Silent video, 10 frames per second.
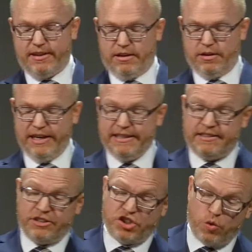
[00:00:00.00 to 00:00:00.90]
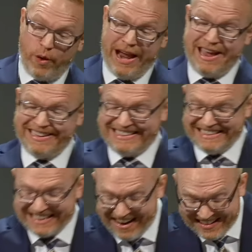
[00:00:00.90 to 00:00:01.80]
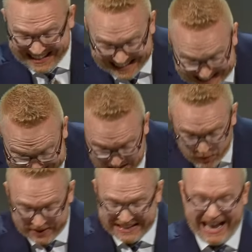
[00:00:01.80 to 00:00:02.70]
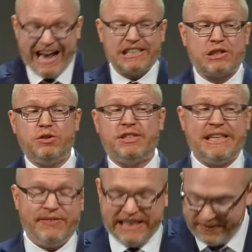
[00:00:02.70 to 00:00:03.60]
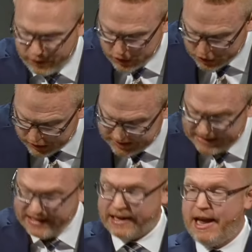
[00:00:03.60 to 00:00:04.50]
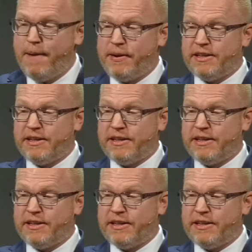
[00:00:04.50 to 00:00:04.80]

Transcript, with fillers: so in such a way that's entirely consistent with the exclusivity of verse 13,